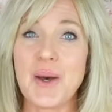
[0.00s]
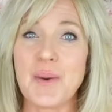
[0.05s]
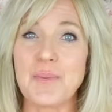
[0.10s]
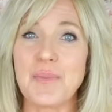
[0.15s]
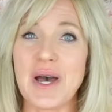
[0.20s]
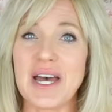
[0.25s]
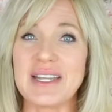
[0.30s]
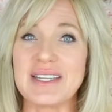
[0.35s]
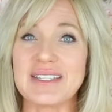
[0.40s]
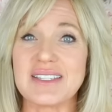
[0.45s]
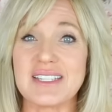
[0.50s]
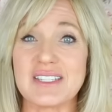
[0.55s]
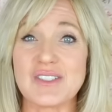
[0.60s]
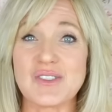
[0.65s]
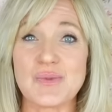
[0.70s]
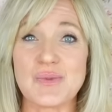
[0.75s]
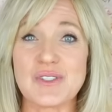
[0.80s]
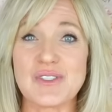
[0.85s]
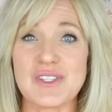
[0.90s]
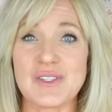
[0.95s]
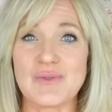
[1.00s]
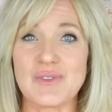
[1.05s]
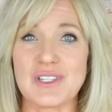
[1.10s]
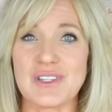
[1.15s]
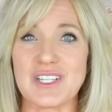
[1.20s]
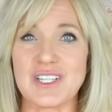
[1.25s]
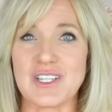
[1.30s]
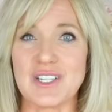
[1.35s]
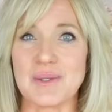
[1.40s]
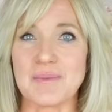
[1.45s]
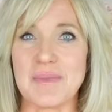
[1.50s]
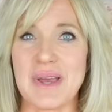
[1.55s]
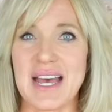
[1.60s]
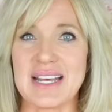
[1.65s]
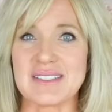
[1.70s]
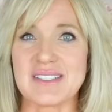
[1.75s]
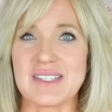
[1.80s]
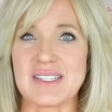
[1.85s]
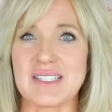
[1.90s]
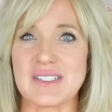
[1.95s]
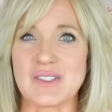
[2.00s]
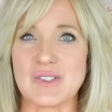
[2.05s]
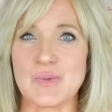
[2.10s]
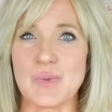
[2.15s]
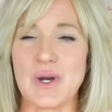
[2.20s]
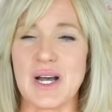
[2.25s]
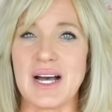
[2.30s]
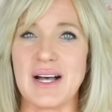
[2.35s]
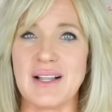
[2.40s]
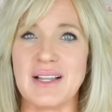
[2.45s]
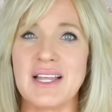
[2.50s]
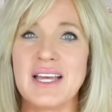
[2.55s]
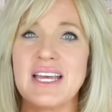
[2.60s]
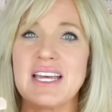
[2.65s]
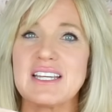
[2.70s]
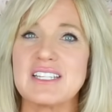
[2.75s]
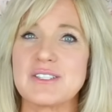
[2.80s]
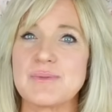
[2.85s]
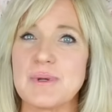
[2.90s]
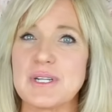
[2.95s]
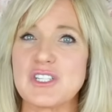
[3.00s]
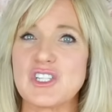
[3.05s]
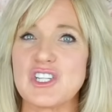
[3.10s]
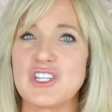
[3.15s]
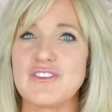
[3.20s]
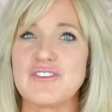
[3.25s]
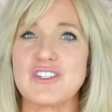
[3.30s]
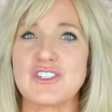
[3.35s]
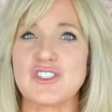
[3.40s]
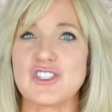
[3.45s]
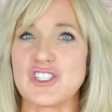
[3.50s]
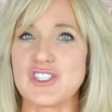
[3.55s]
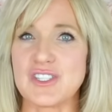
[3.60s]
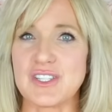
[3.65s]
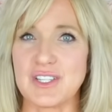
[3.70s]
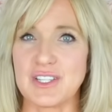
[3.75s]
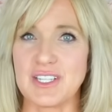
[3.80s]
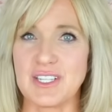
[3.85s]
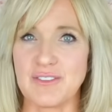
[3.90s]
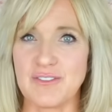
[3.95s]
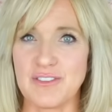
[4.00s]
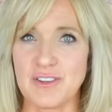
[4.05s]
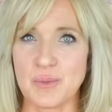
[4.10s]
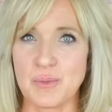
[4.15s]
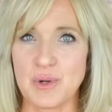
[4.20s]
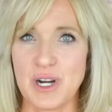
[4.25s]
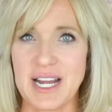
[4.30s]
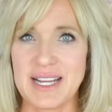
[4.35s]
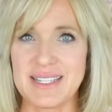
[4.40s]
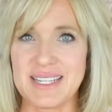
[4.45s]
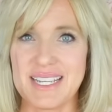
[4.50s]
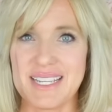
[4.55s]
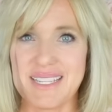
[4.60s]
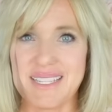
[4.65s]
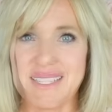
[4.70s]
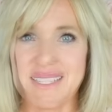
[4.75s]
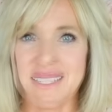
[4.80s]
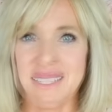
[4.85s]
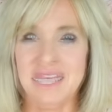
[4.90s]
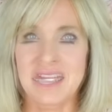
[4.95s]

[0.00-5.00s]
But this was a really good mask as well, especially if you're just looking for brightening.